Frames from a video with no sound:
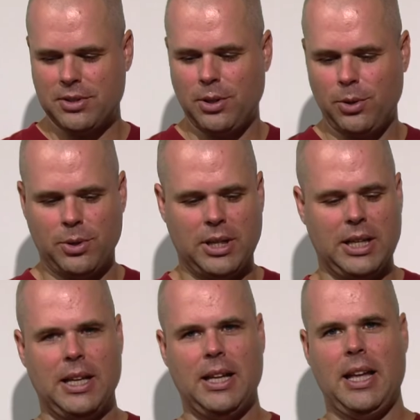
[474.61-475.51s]
So
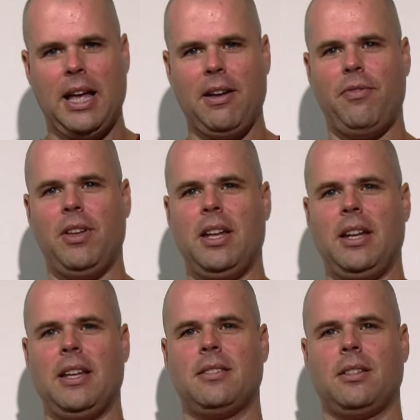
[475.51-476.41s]

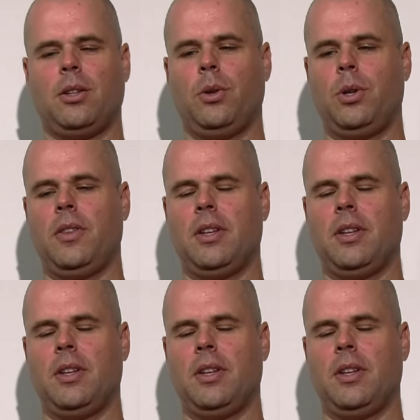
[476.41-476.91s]
FN has included